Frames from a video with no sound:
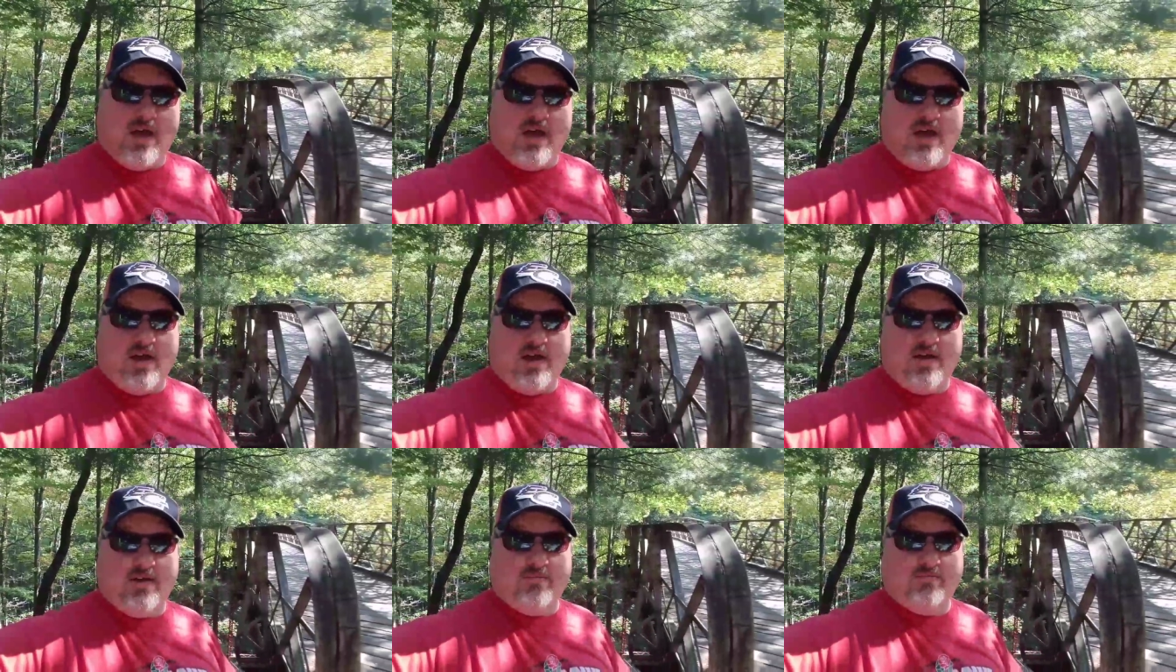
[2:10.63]

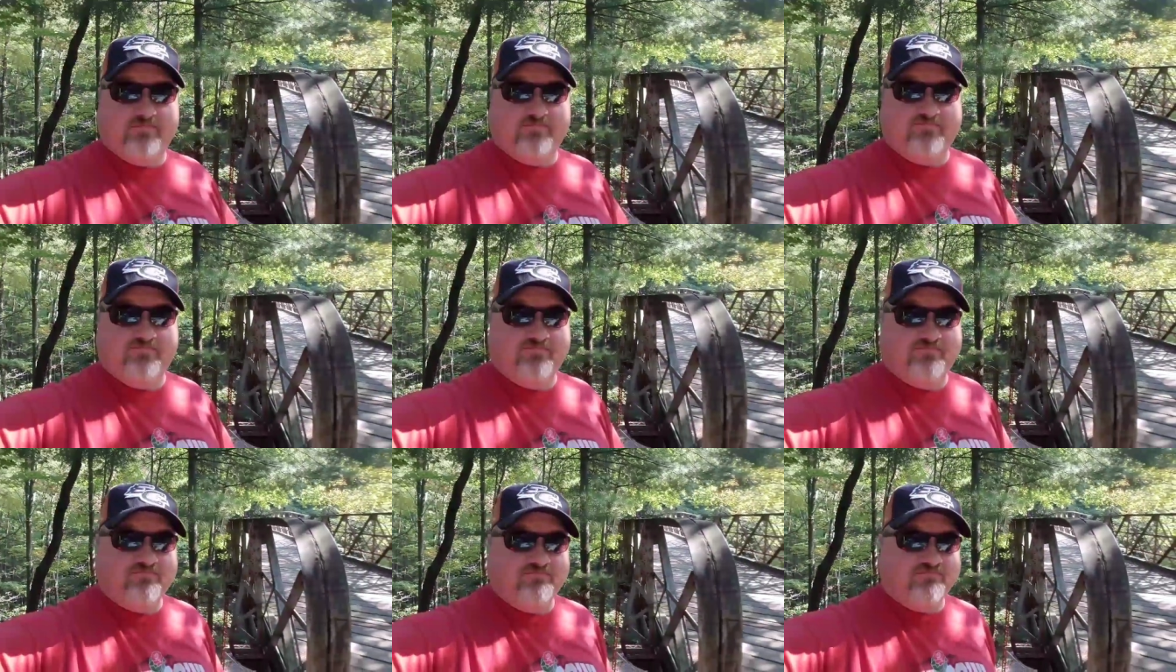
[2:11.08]

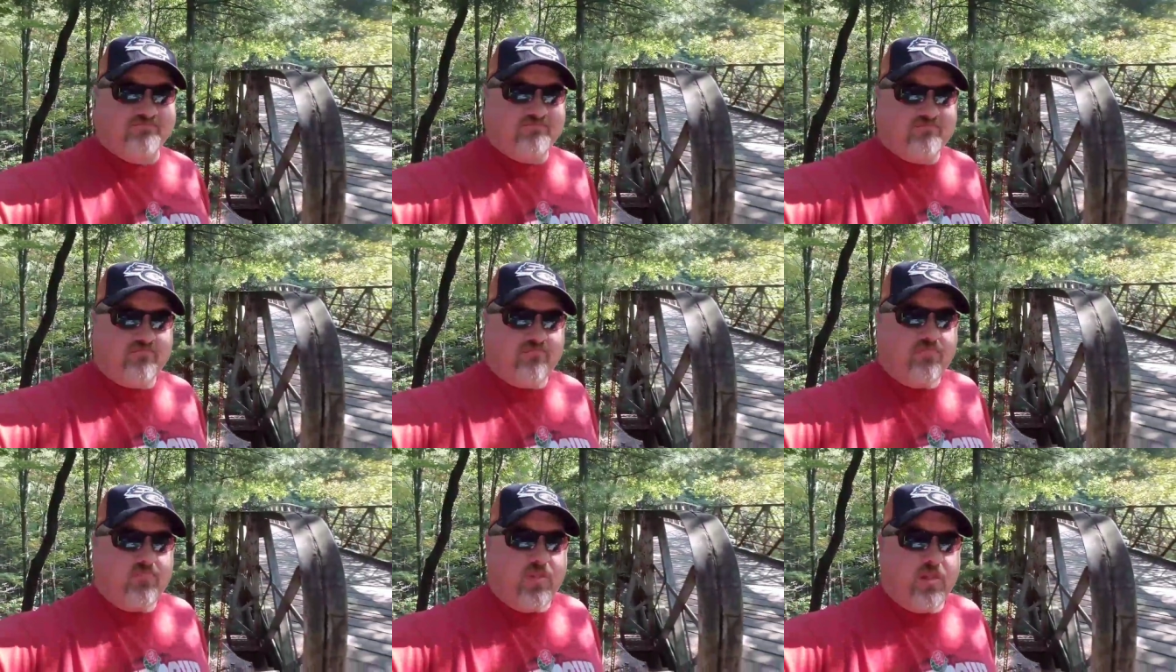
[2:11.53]
Um,
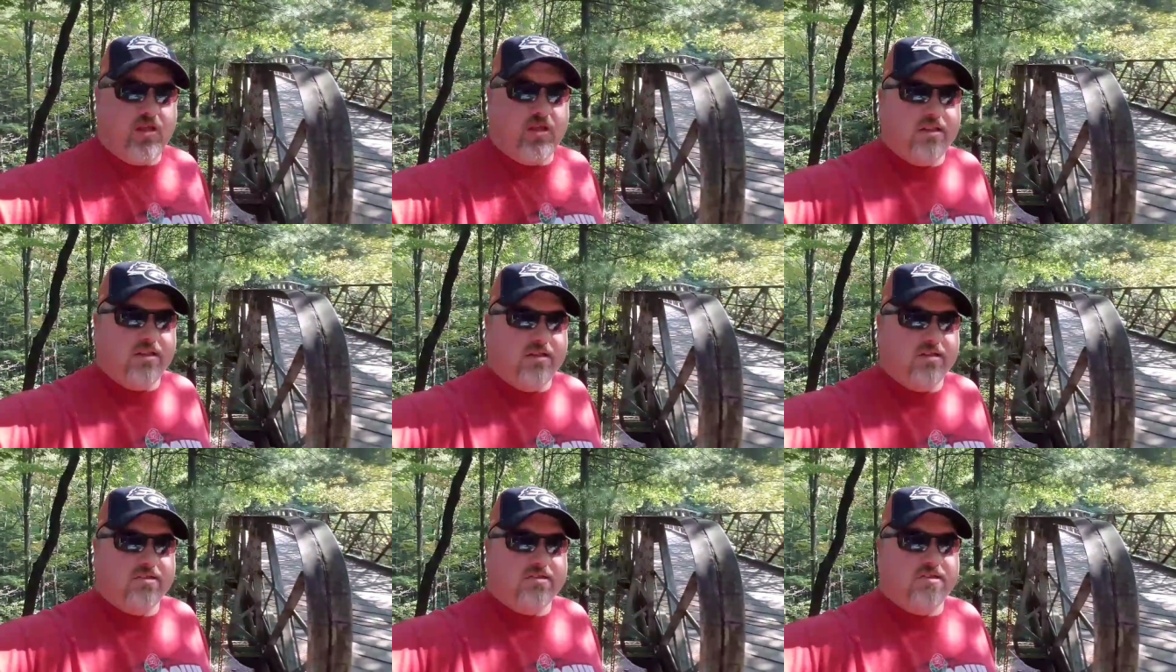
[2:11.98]

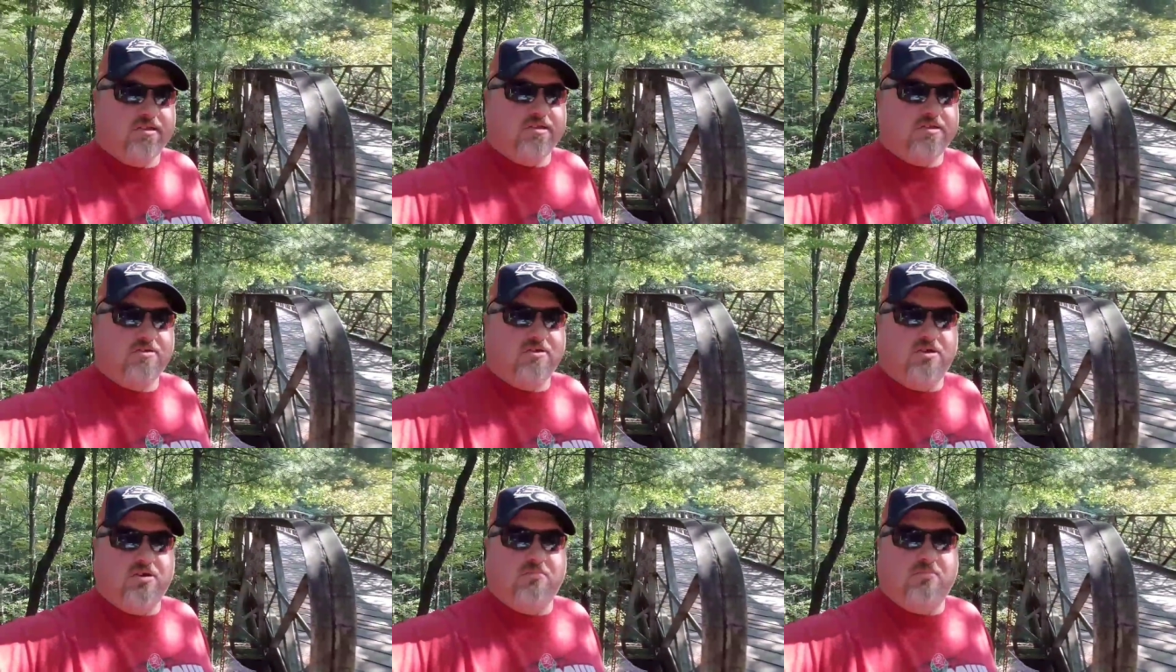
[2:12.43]
this
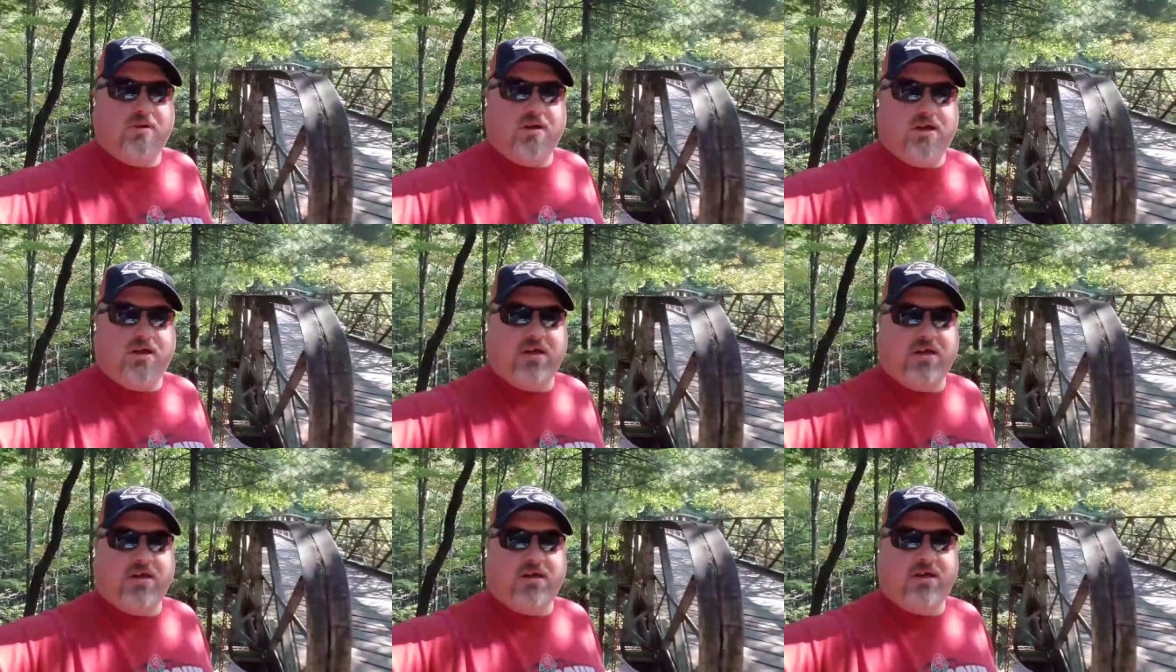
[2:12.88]
is going to
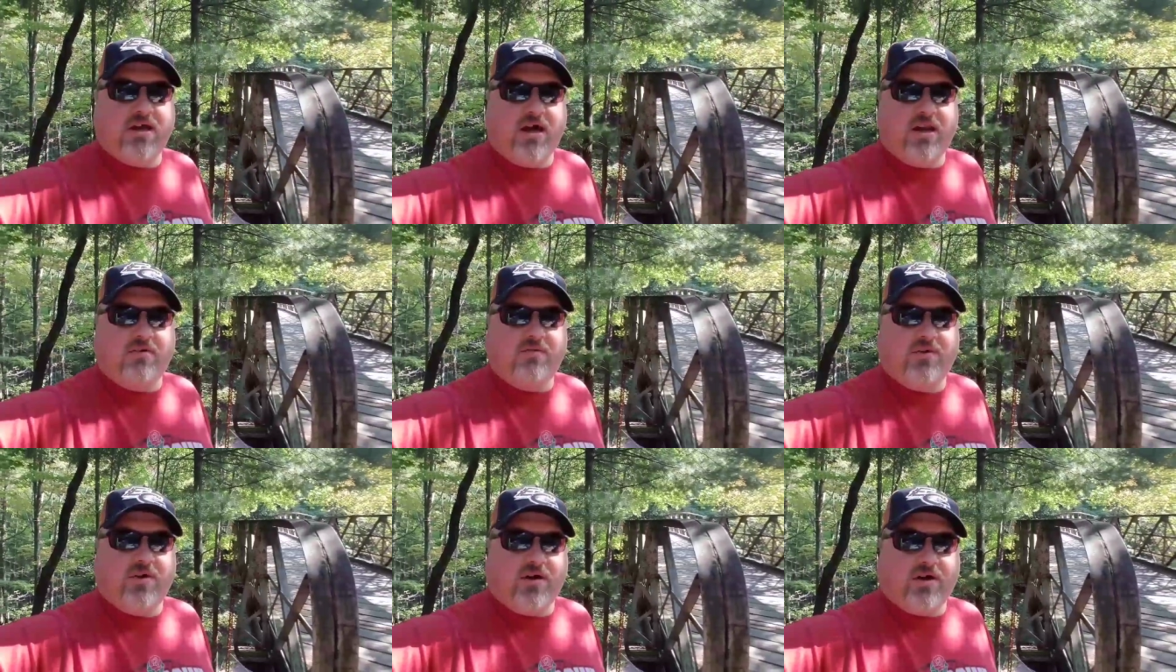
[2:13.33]
be
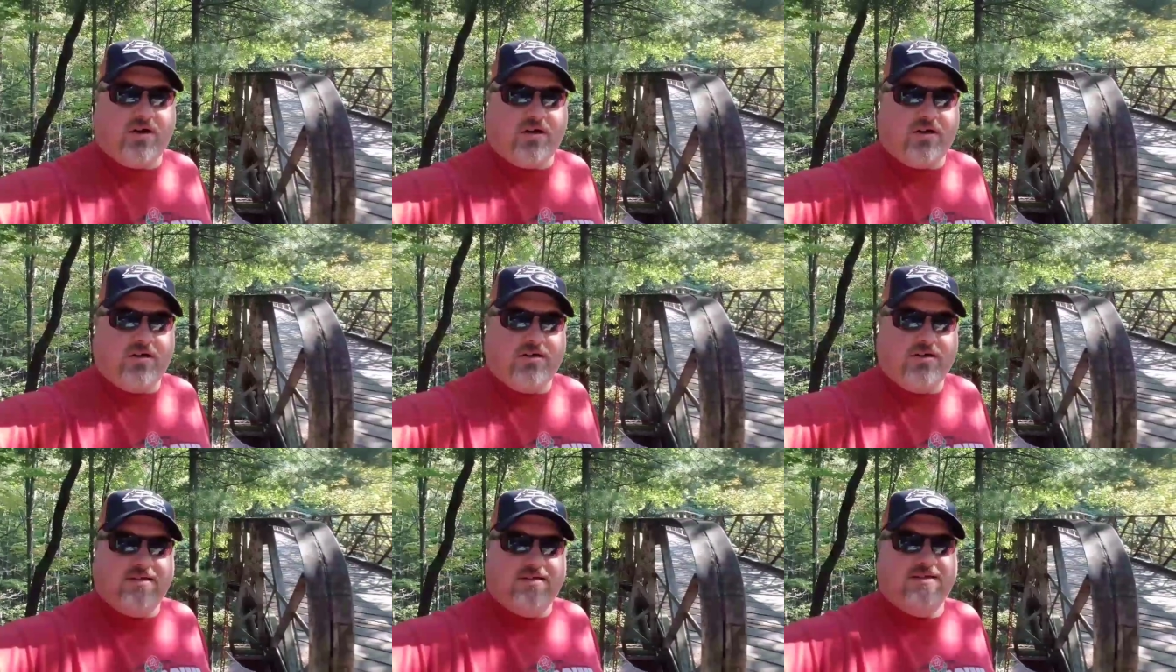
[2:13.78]
kind of
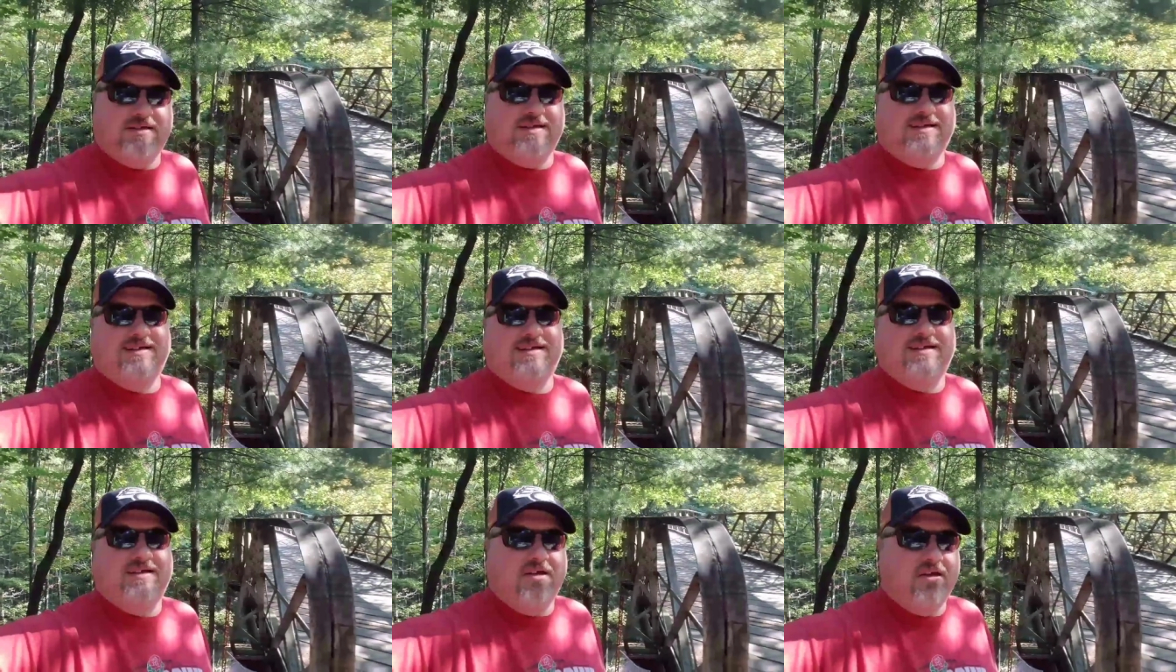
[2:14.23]

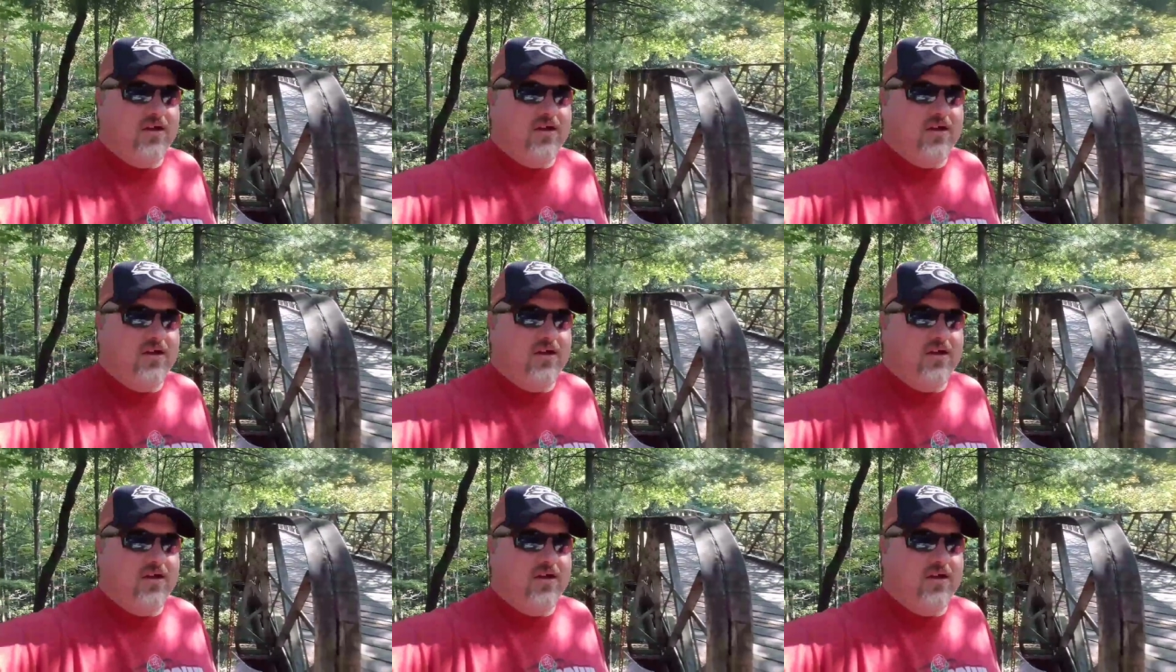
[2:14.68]
a